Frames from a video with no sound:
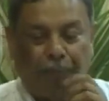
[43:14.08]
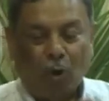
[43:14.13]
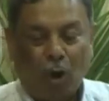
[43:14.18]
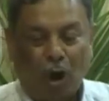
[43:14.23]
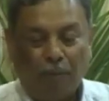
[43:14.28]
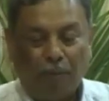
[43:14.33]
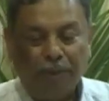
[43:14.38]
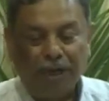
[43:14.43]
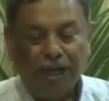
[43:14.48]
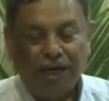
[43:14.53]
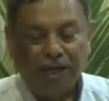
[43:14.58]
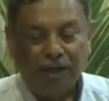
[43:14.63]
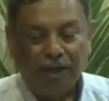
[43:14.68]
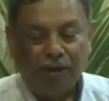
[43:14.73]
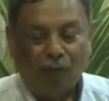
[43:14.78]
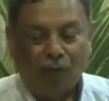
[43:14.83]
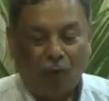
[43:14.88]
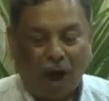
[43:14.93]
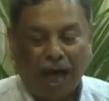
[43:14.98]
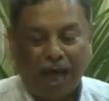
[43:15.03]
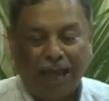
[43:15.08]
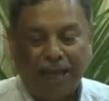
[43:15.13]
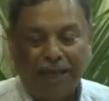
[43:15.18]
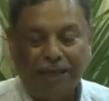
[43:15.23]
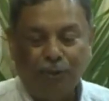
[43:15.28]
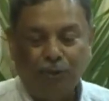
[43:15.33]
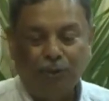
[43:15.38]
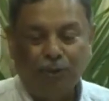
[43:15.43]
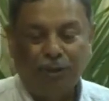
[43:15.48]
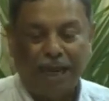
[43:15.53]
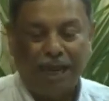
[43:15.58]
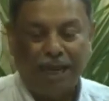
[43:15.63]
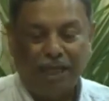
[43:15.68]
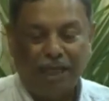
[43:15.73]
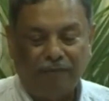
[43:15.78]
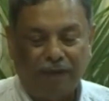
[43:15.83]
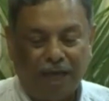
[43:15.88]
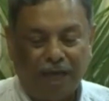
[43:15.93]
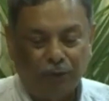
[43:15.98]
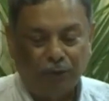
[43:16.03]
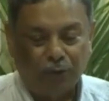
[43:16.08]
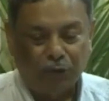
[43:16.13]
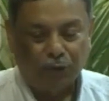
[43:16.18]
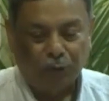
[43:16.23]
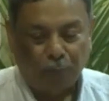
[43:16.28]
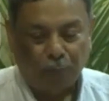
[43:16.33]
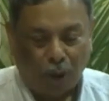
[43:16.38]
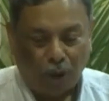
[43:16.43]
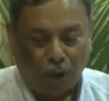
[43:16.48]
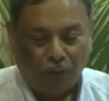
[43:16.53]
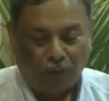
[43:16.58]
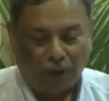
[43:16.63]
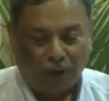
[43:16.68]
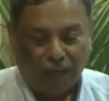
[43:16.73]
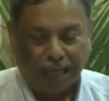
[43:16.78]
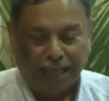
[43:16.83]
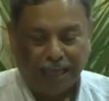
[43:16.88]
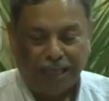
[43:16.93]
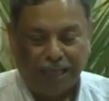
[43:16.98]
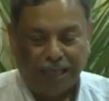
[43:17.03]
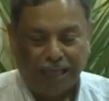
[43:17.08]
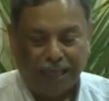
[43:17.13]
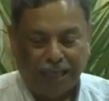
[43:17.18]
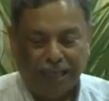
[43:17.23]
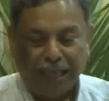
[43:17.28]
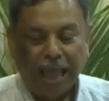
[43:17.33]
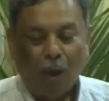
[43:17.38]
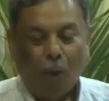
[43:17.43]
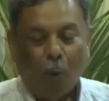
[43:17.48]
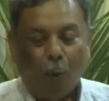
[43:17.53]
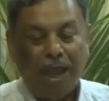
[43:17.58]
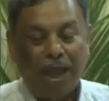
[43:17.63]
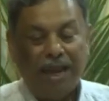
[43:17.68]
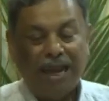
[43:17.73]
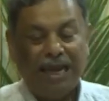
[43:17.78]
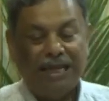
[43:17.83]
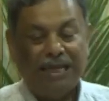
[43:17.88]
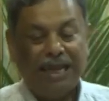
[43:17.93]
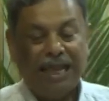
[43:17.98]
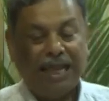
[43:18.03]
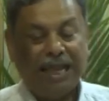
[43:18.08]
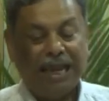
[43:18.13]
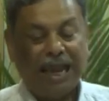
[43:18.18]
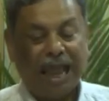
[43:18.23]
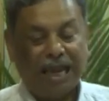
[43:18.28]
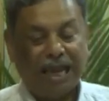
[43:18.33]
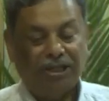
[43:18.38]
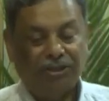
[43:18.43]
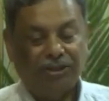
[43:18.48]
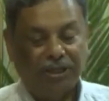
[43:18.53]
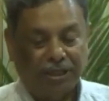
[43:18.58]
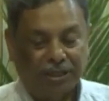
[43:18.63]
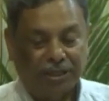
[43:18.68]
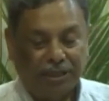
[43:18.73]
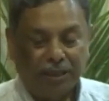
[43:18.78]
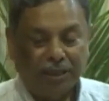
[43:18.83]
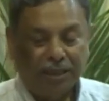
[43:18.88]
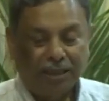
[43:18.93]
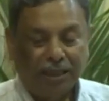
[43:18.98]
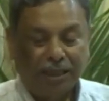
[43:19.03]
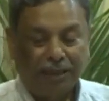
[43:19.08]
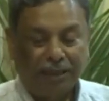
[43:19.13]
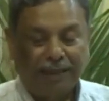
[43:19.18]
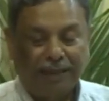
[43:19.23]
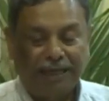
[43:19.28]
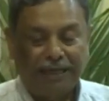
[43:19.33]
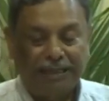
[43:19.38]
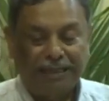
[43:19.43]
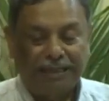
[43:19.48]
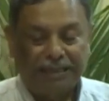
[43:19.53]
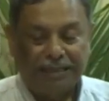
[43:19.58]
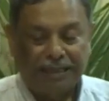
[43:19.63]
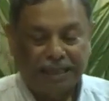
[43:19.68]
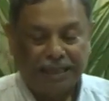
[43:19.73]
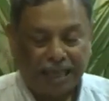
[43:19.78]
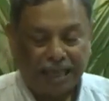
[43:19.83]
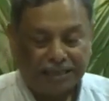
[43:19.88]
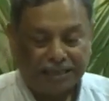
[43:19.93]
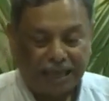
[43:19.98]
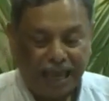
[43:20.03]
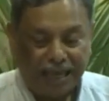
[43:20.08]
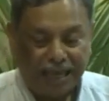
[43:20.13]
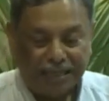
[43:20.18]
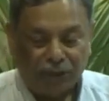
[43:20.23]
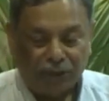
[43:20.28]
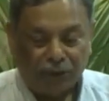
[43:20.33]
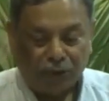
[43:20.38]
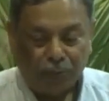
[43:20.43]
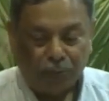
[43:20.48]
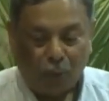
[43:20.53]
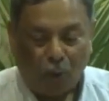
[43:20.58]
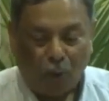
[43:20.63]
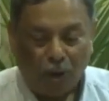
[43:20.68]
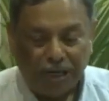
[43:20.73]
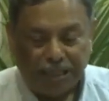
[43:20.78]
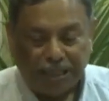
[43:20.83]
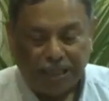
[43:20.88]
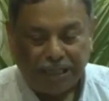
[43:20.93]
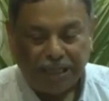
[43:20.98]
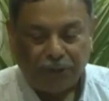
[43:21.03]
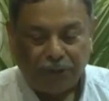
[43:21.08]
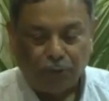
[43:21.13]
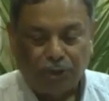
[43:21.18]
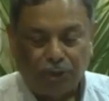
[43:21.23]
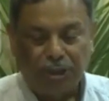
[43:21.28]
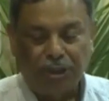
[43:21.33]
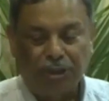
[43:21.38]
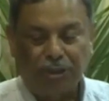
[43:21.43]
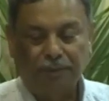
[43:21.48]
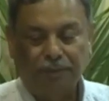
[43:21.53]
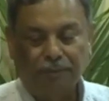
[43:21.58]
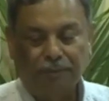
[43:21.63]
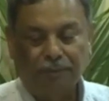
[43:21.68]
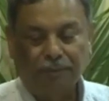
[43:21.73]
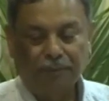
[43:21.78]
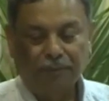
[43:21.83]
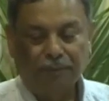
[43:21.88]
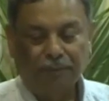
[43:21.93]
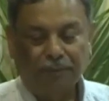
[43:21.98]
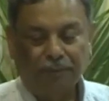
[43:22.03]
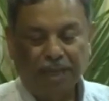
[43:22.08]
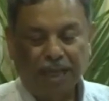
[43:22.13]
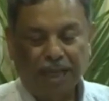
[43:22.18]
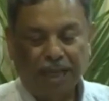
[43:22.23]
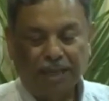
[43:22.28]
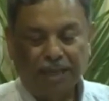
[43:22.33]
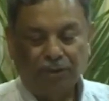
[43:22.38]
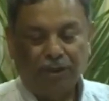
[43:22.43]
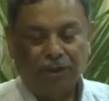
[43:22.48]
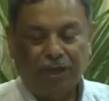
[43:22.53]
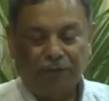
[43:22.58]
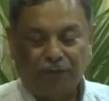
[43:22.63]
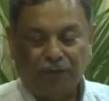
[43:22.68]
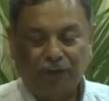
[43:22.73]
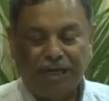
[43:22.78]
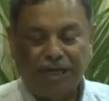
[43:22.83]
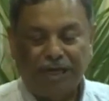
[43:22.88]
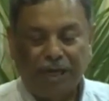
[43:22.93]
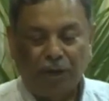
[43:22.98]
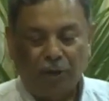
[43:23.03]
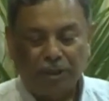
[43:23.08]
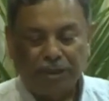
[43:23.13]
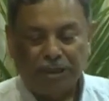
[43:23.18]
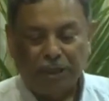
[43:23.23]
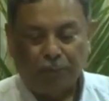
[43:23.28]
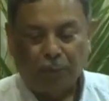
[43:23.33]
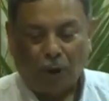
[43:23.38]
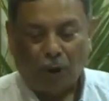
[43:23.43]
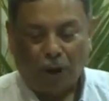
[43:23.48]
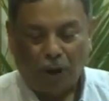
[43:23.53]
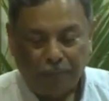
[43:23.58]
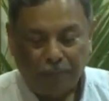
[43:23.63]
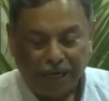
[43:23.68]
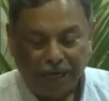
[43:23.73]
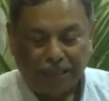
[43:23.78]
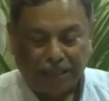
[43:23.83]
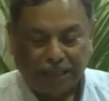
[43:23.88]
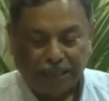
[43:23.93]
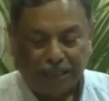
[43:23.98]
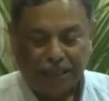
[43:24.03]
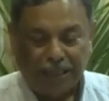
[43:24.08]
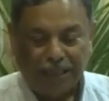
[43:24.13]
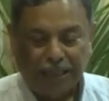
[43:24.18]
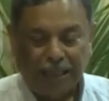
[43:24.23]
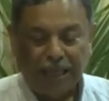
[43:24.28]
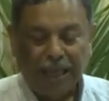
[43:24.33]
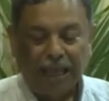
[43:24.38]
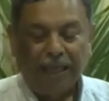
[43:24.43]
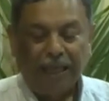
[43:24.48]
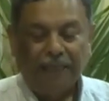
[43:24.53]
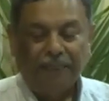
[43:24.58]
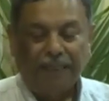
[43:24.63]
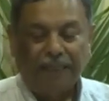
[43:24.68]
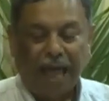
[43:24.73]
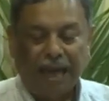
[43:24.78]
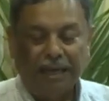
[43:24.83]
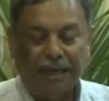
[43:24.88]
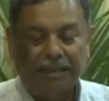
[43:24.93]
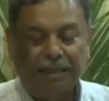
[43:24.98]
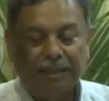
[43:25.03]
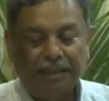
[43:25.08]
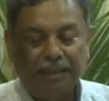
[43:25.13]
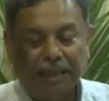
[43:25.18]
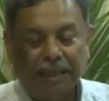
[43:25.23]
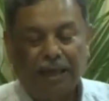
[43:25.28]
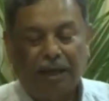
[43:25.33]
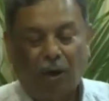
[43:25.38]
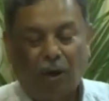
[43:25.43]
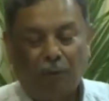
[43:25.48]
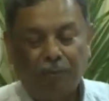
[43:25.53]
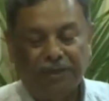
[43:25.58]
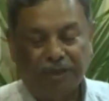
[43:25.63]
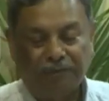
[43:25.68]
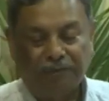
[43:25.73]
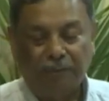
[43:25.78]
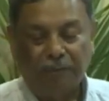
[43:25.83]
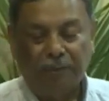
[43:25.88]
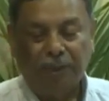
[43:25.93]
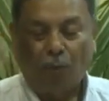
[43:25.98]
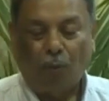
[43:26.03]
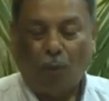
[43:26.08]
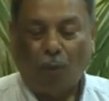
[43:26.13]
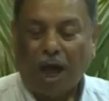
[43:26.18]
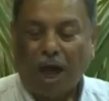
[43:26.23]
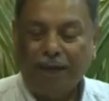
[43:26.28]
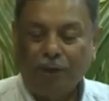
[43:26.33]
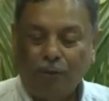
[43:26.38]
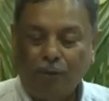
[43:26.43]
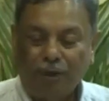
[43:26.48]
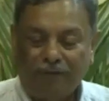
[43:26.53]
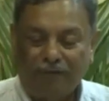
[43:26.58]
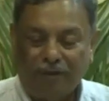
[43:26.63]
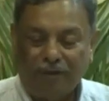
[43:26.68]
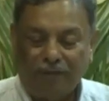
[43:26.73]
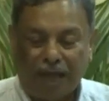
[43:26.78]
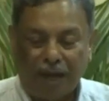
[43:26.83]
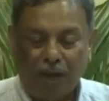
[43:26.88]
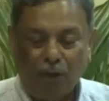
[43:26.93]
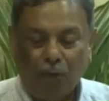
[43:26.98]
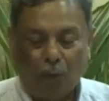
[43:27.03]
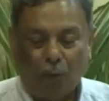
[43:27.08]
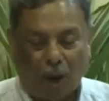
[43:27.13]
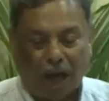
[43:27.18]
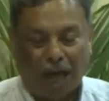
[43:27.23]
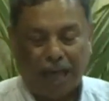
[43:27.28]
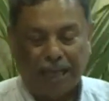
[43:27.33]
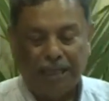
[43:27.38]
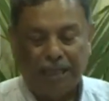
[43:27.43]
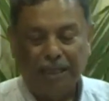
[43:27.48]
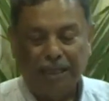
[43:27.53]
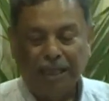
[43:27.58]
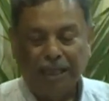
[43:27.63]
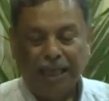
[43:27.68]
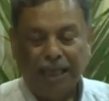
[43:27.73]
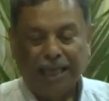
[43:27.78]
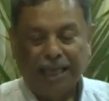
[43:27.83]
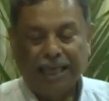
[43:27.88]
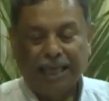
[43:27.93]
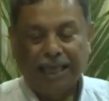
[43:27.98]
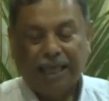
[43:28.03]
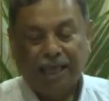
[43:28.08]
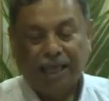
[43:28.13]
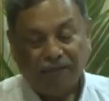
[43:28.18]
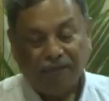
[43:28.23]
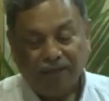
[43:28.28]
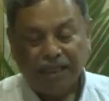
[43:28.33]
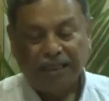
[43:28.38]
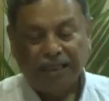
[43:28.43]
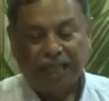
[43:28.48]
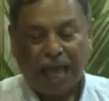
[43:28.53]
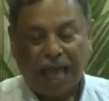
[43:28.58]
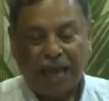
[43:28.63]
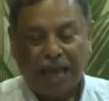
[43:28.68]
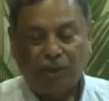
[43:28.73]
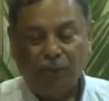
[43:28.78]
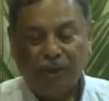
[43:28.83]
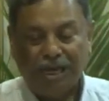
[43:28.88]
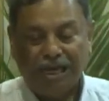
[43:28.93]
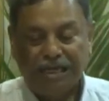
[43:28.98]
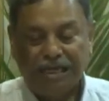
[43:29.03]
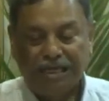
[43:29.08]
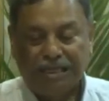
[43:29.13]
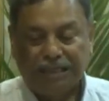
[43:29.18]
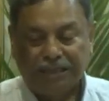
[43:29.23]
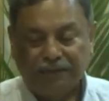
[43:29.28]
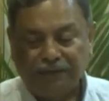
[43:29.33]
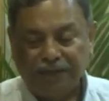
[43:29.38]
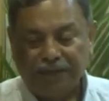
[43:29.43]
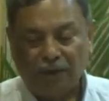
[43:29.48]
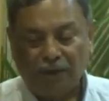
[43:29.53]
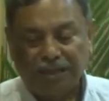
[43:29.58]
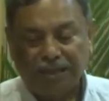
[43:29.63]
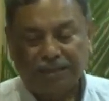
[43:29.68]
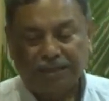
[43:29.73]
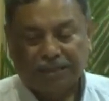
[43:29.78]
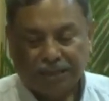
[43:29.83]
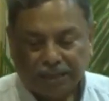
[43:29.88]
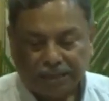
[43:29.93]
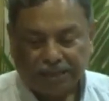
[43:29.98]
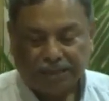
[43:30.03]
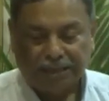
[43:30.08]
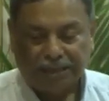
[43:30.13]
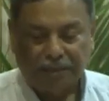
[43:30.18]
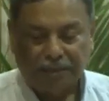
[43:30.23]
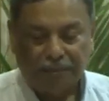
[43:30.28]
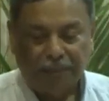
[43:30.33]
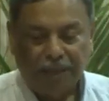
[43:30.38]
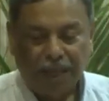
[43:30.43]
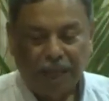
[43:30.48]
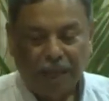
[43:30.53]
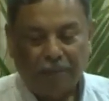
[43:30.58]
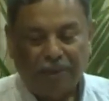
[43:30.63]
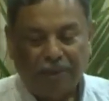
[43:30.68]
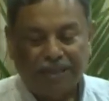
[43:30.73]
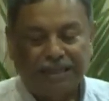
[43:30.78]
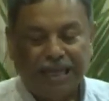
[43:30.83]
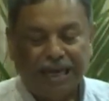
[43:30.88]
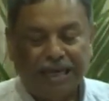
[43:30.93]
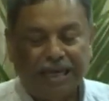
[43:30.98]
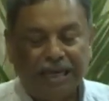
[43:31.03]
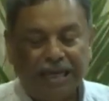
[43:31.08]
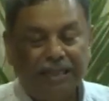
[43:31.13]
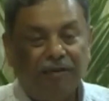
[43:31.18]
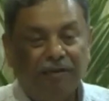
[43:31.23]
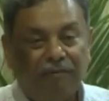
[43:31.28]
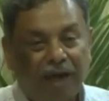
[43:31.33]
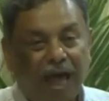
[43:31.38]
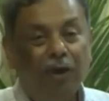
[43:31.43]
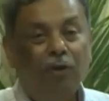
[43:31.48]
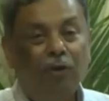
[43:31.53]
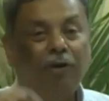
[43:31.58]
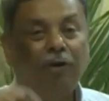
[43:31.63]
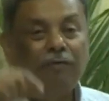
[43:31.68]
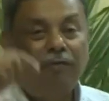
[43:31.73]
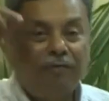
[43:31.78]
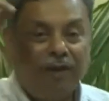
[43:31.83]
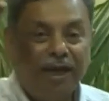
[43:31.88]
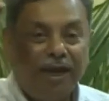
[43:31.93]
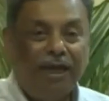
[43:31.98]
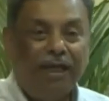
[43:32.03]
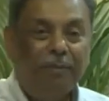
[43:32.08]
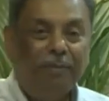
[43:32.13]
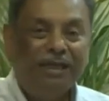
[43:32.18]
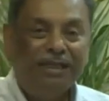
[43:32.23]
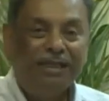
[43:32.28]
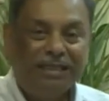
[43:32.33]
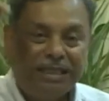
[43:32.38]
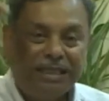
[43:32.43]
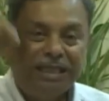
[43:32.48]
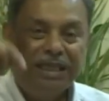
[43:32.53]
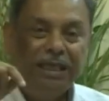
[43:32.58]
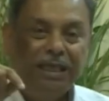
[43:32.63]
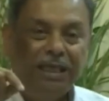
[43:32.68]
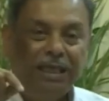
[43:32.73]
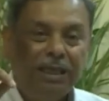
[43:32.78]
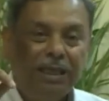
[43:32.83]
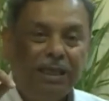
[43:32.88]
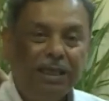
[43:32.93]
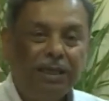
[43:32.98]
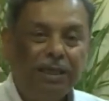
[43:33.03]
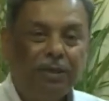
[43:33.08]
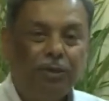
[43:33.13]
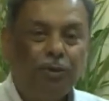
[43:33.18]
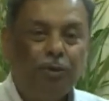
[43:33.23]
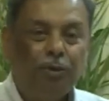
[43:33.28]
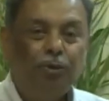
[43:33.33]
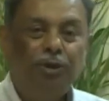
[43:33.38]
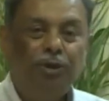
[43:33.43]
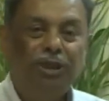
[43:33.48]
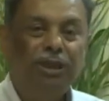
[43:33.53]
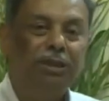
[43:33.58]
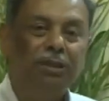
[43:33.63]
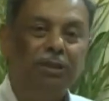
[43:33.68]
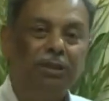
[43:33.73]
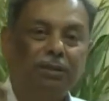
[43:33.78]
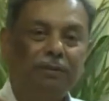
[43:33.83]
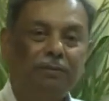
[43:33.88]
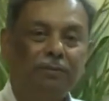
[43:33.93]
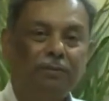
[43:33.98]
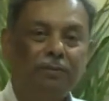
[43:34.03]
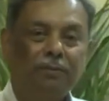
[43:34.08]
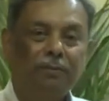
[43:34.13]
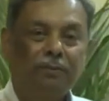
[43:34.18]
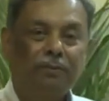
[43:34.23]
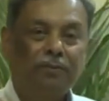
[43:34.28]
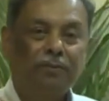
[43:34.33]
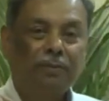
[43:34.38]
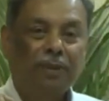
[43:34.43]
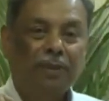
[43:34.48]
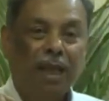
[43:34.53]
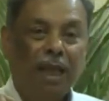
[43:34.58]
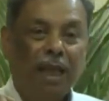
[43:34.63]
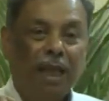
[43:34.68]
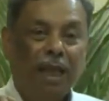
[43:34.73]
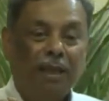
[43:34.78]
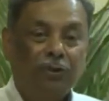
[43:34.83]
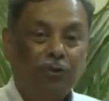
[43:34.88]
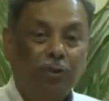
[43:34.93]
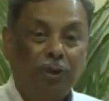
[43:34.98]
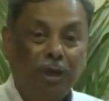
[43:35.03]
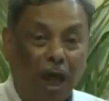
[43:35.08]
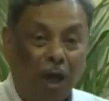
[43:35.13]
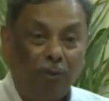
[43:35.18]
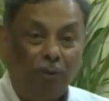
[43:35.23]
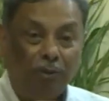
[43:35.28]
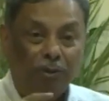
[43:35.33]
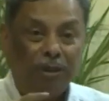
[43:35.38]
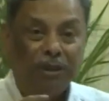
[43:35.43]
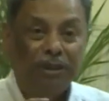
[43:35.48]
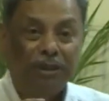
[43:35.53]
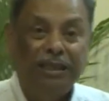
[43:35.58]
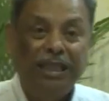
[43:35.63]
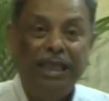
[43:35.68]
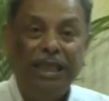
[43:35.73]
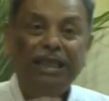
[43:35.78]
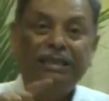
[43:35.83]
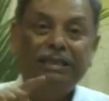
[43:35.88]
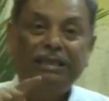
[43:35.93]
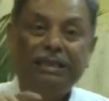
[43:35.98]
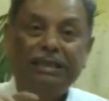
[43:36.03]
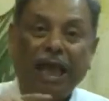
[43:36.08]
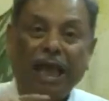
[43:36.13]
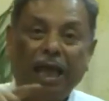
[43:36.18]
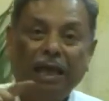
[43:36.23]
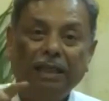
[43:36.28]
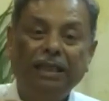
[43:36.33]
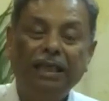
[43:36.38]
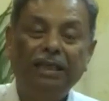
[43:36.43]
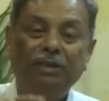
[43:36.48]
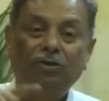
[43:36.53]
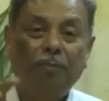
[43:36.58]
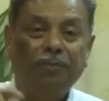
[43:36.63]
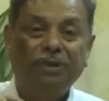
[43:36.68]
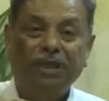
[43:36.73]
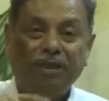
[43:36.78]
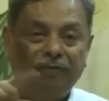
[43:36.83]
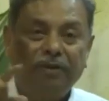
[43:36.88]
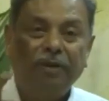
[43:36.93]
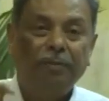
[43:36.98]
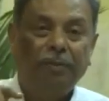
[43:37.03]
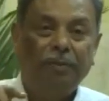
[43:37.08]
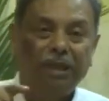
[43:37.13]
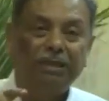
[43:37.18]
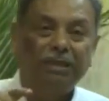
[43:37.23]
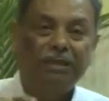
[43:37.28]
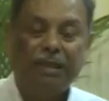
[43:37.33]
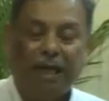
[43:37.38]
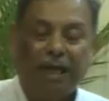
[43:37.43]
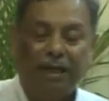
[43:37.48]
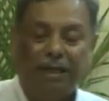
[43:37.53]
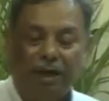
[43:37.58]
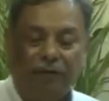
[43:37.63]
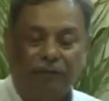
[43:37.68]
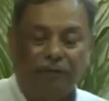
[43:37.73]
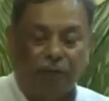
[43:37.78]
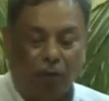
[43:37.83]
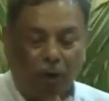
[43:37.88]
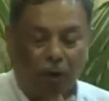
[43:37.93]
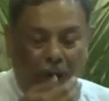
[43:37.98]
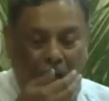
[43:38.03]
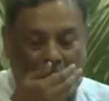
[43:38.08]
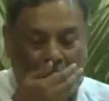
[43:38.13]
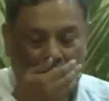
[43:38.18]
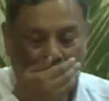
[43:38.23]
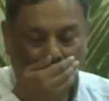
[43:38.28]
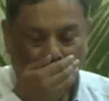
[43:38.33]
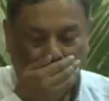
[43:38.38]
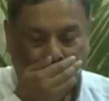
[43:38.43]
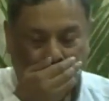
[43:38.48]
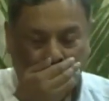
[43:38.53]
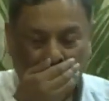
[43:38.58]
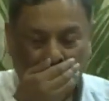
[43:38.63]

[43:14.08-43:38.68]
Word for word: the probability of y to take a value small y, when I take an action, that is assigned small t to t. So therefore, it denotes the probability that the observable y would have a value y, given that we intervene on the system by setting the value of a variable t to t. So now these, these observables are therefore,